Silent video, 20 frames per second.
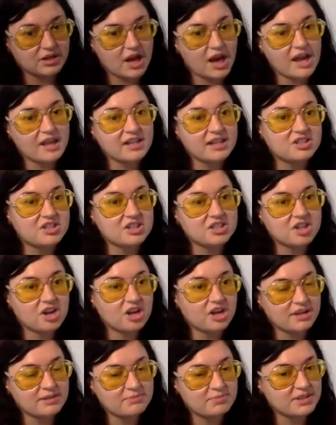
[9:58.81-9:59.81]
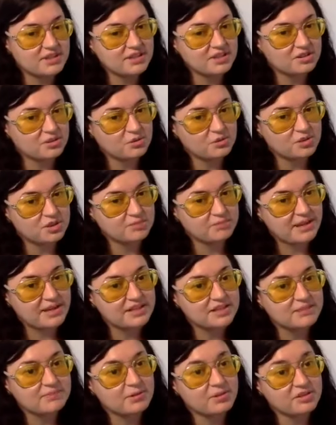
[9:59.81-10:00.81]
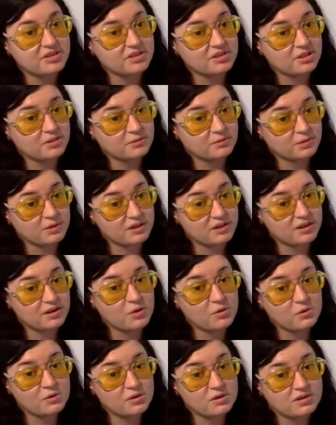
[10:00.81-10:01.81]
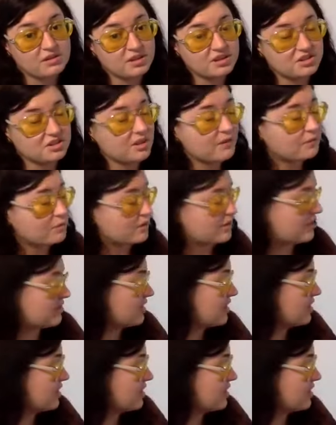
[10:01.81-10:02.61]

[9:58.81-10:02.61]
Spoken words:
I like to target business owners based upon the software that they